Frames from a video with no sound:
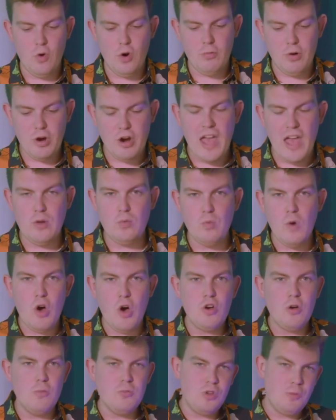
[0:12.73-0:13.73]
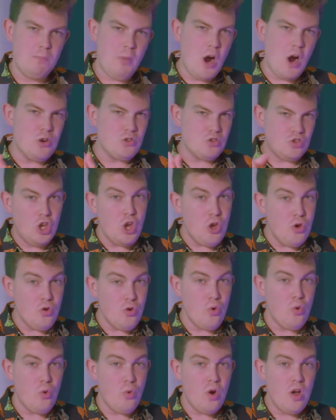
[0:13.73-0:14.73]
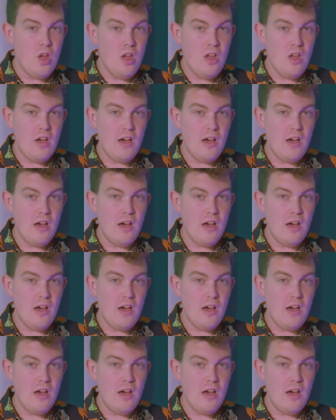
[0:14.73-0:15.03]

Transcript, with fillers: Former, and welcome to part 2